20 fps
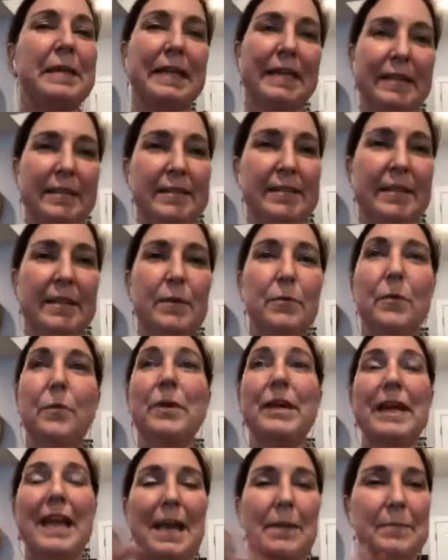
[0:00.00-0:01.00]
easy when
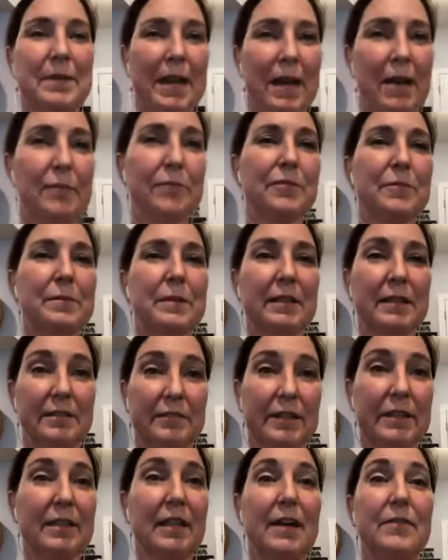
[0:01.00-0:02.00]
we came down from the
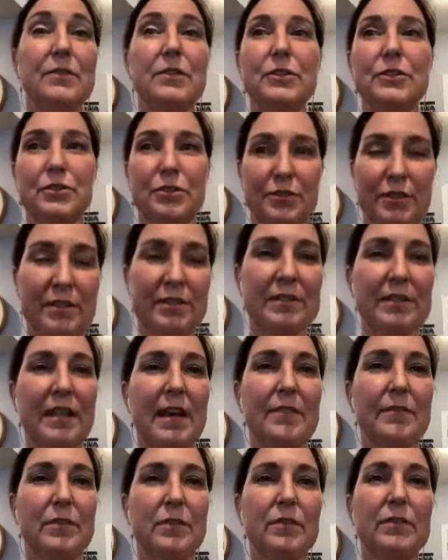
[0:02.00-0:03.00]
living level to this
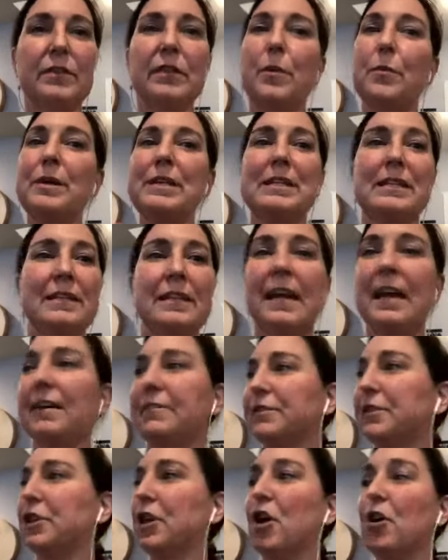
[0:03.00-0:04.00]
level, that we didn't
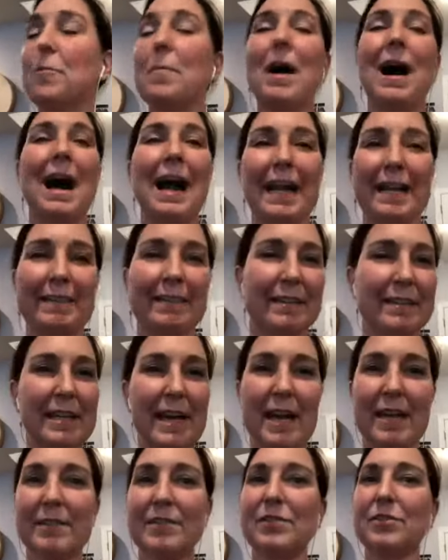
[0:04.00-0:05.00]
have to go behind the
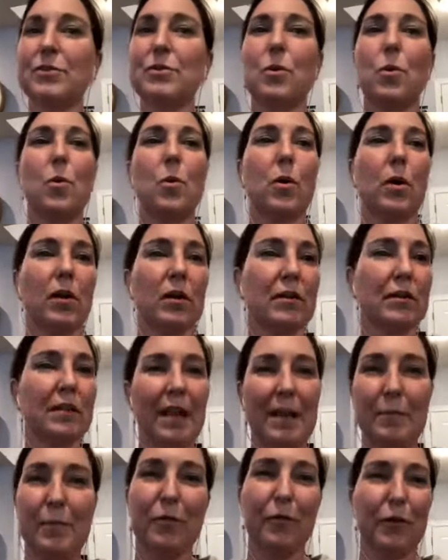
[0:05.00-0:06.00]
desk or
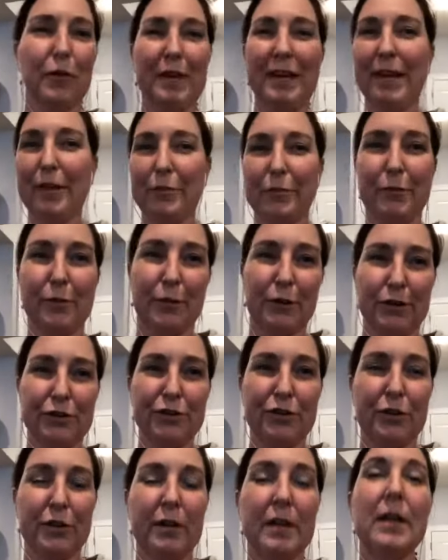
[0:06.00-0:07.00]
climb over any other
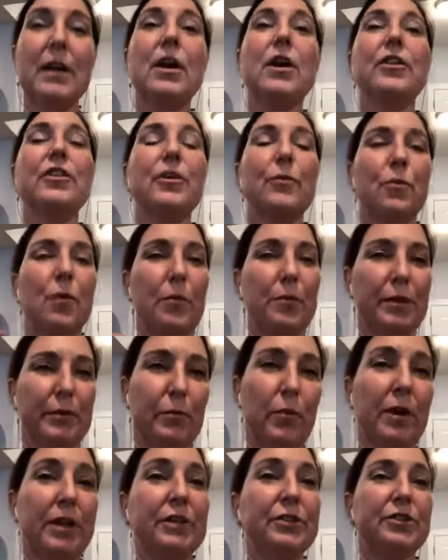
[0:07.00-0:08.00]
furniture, that what we
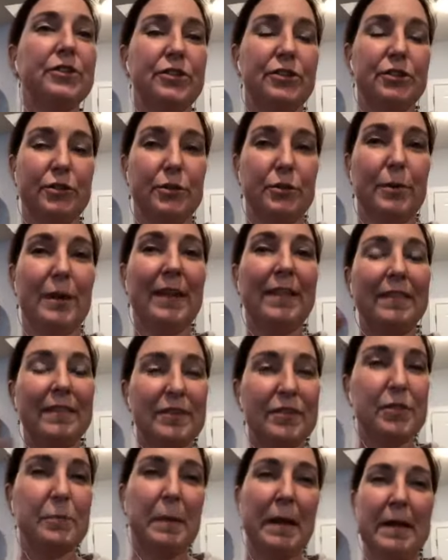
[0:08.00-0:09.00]
wanted to do in
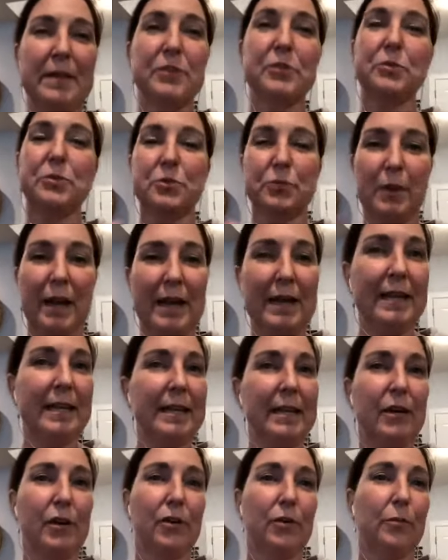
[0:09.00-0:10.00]
this space was right
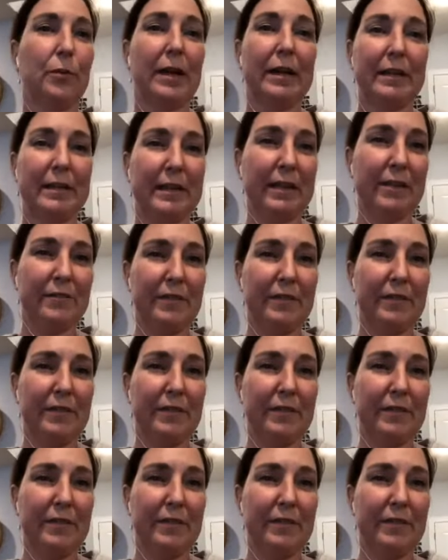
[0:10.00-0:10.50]
here, readily